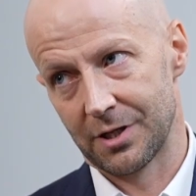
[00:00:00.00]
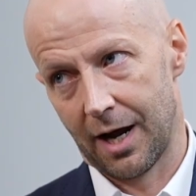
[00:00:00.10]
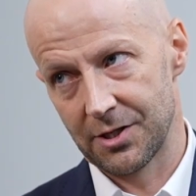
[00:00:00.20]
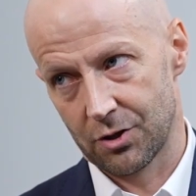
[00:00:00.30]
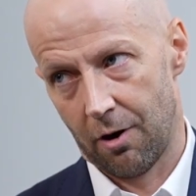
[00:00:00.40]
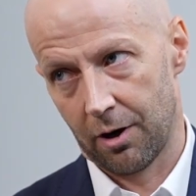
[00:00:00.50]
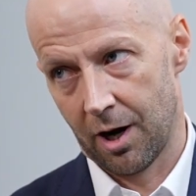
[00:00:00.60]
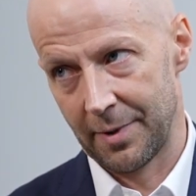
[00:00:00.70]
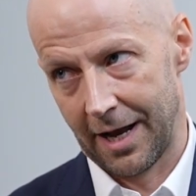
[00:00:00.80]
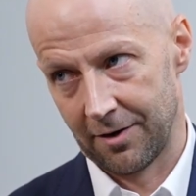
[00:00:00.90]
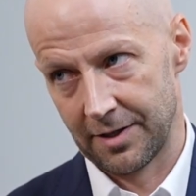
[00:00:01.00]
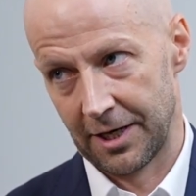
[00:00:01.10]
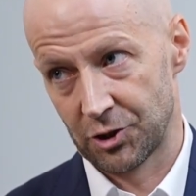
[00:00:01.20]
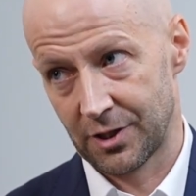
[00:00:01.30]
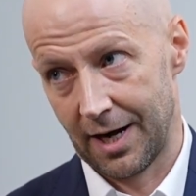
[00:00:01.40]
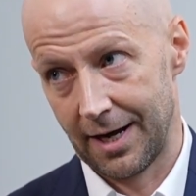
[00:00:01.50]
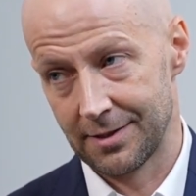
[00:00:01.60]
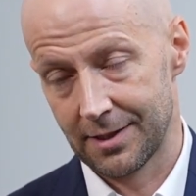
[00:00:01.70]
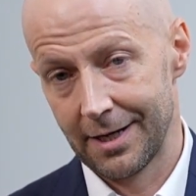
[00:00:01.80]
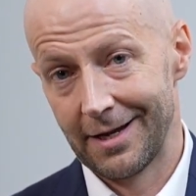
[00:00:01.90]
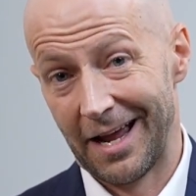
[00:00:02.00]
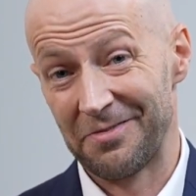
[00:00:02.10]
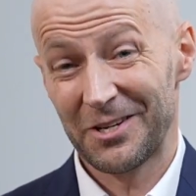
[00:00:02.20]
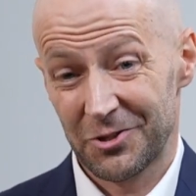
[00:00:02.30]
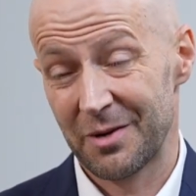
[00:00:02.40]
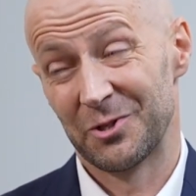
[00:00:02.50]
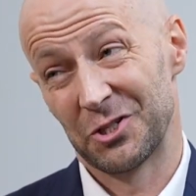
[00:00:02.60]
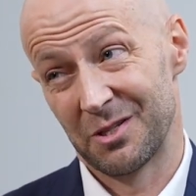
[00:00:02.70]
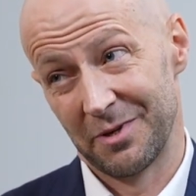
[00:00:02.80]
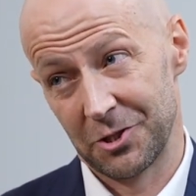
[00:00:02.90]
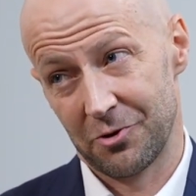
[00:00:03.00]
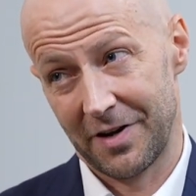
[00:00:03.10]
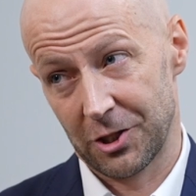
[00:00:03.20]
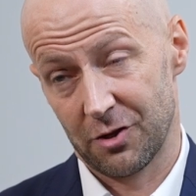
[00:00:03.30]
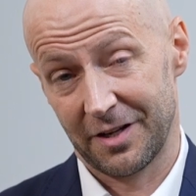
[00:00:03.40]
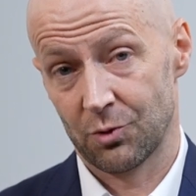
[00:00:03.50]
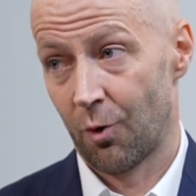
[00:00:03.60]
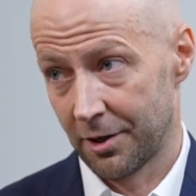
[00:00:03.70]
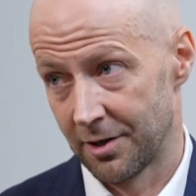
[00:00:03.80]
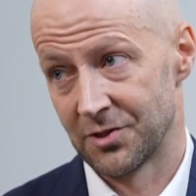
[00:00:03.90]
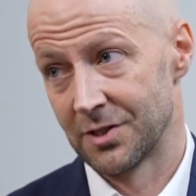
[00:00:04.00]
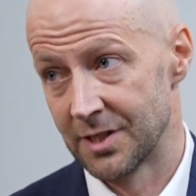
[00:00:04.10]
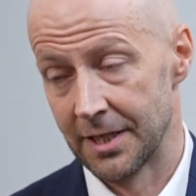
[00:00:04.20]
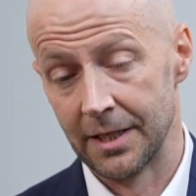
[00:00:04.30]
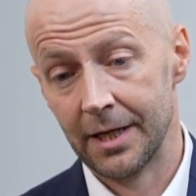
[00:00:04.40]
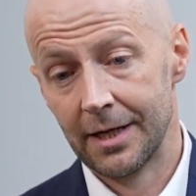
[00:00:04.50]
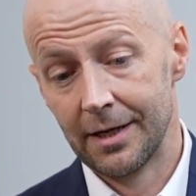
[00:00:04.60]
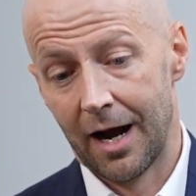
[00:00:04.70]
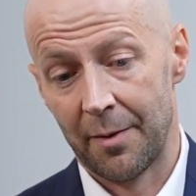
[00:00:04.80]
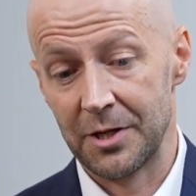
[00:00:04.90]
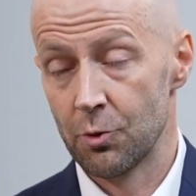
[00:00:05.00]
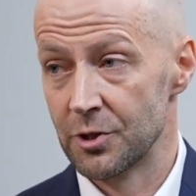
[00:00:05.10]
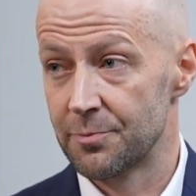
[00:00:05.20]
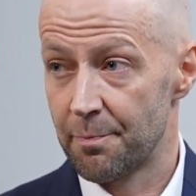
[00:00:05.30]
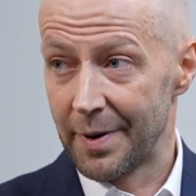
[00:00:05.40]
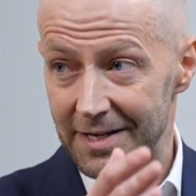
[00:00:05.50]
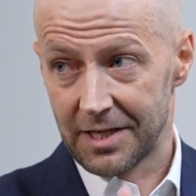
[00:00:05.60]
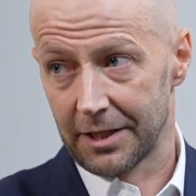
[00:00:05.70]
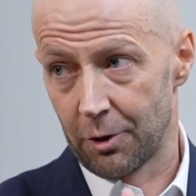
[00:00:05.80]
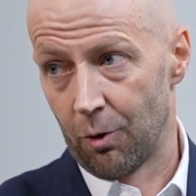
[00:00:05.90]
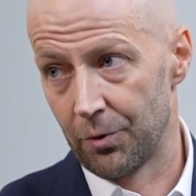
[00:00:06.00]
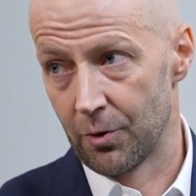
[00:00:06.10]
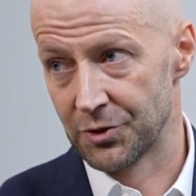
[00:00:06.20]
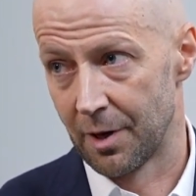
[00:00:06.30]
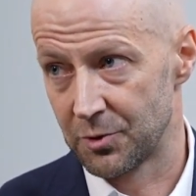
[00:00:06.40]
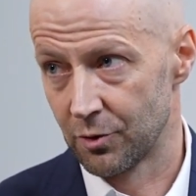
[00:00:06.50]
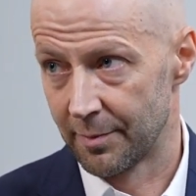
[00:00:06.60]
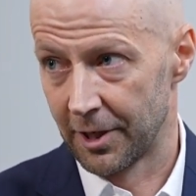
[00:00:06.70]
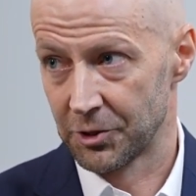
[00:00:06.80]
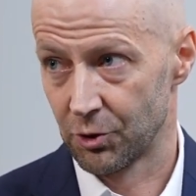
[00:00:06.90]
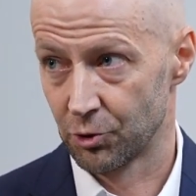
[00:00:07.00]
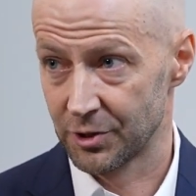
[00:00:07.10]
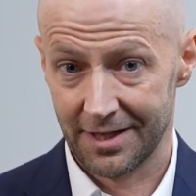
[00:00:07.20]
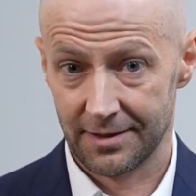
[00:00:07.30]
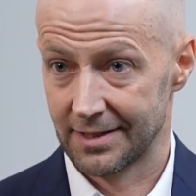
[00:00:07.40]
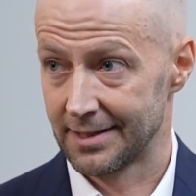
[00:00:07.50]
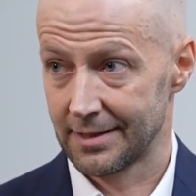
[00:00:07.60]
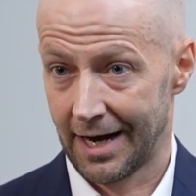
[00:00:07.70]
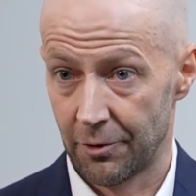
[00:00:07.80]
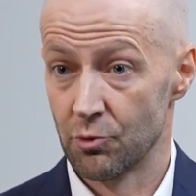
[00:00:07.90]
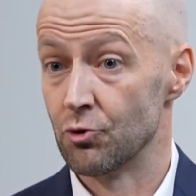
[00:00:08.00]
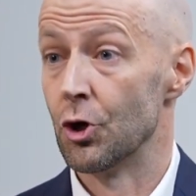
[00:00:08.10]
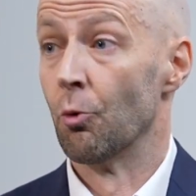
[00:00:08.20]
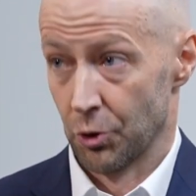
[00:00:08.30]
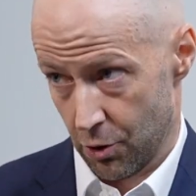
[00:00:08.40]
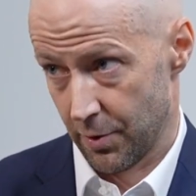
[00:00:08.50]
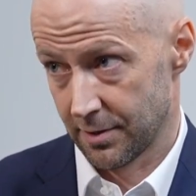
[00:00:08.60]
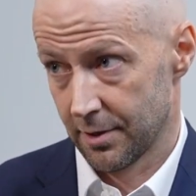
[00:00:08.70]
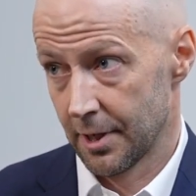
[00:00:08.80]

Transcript: I saw coming out of the exercise, and these are the images the Ministry of National Defense wanted us to see, I mean, you would basically hold those up to an American soldier and say, this is how you don't do it.